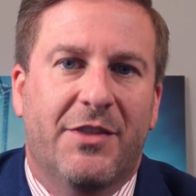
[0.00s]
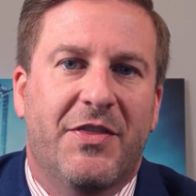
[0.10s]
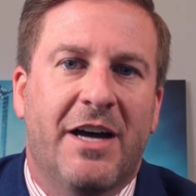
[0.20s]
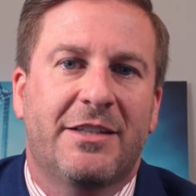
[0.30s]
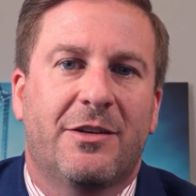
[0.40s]

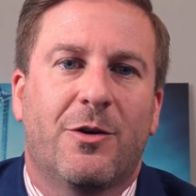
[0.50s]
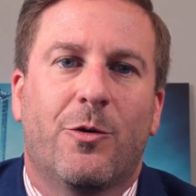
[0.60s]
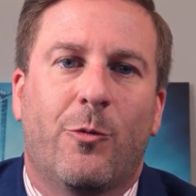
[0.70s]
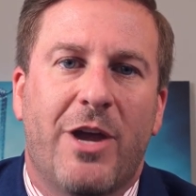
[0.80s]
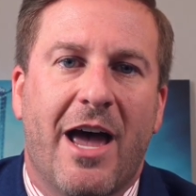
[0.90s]
Thus,
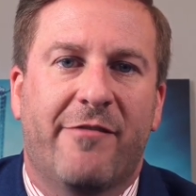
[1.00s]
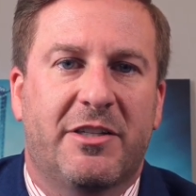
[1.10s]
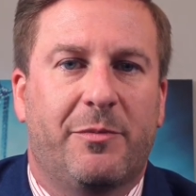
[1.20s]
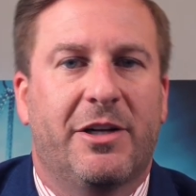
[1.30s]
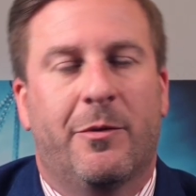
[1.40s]
we have a
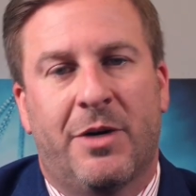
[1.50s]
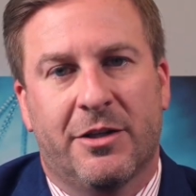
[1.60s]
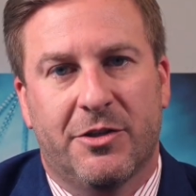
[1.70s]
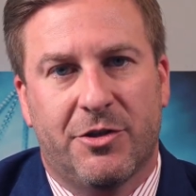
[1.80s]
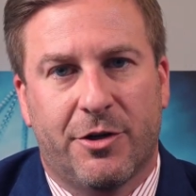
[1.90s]
split among
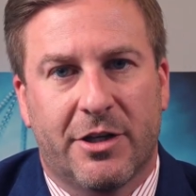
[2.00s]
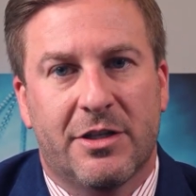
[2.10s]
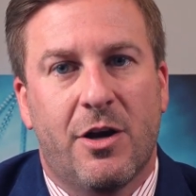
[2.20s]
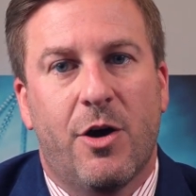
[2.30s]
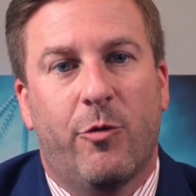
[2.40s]
the
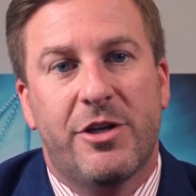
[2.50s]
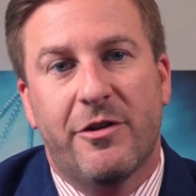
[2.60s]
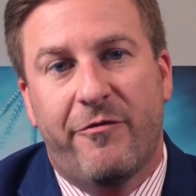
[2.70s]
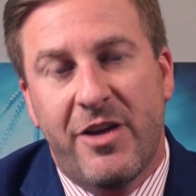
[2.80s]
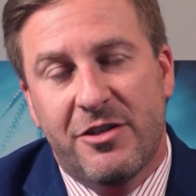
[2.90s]
circuits, which
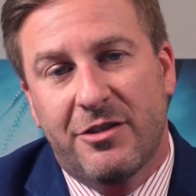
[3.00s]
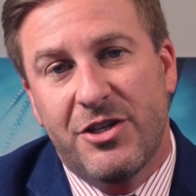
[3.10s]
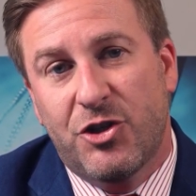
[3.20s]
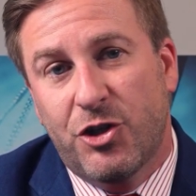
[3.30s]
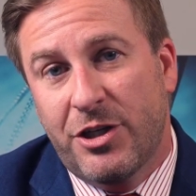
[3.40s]

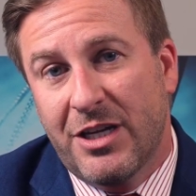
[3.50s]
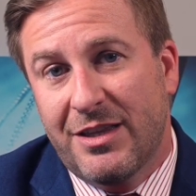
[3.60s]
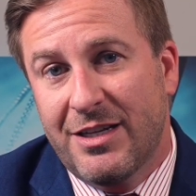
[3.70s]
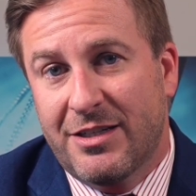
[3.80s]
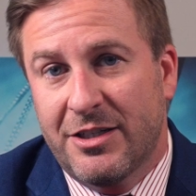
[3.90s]
eventually should get
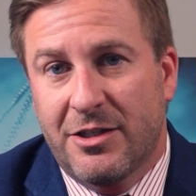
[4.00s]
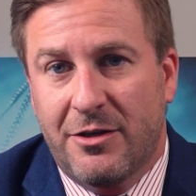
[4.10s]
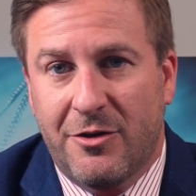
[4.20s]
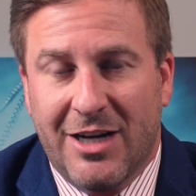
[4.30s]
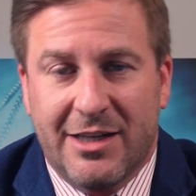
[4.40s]
the attention of
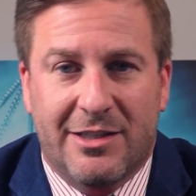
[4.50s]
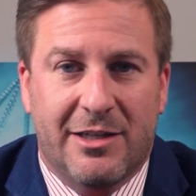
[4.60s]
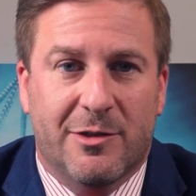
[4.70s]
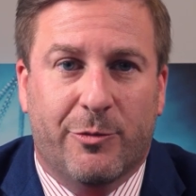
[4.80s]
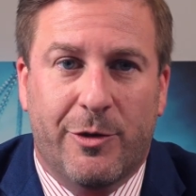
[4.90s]
the United
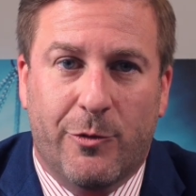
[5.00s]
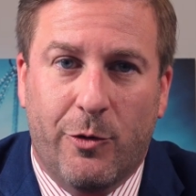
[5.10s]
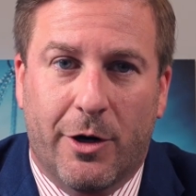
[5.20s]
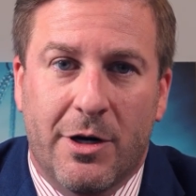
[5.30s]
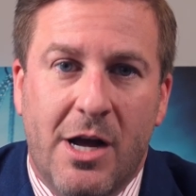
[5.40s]
States Supreme
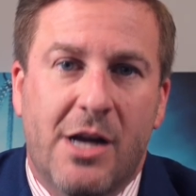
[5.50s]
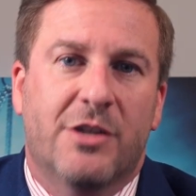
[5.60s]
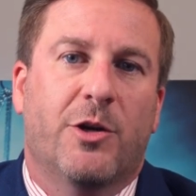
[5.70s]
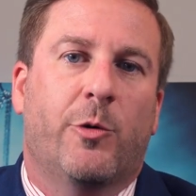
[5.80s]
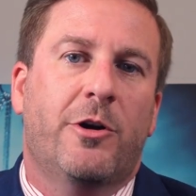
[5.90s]
Court.
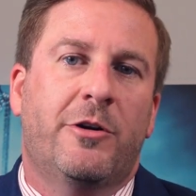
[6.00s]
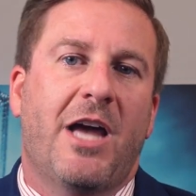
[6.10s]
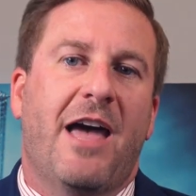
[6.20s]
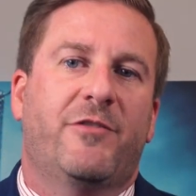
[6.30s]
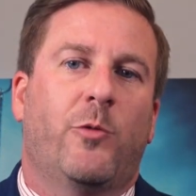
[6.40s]
So we're going
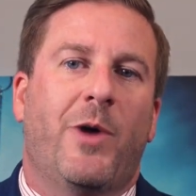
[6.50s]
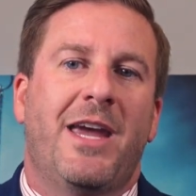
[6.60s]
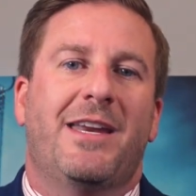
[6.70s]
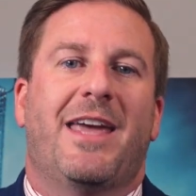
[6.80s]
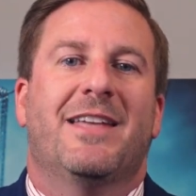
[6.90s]
to have to
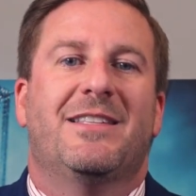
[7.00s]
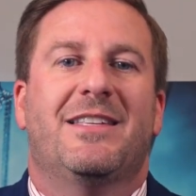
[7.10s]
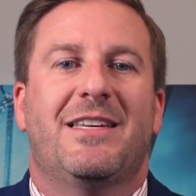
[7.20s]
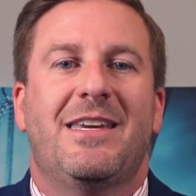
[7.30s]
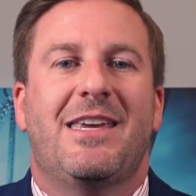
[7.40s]
wait and
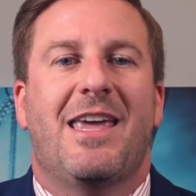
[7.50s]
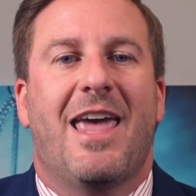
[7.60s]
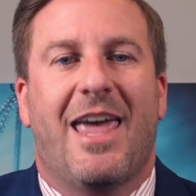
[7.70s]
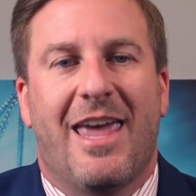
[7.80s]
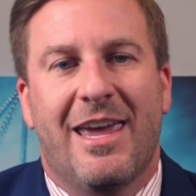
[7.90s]
see
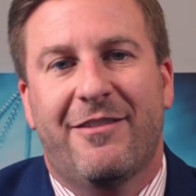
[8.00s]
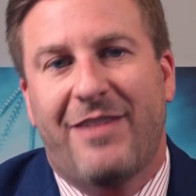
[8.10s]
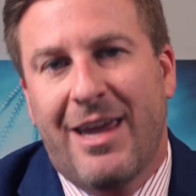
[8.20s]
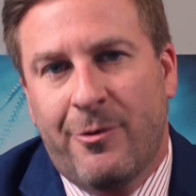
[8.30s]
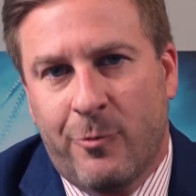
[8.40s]

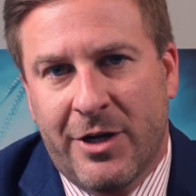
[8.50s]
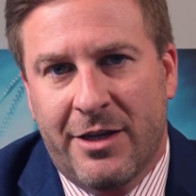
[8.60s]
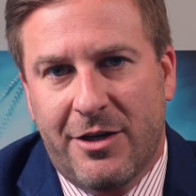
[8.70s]
if and when the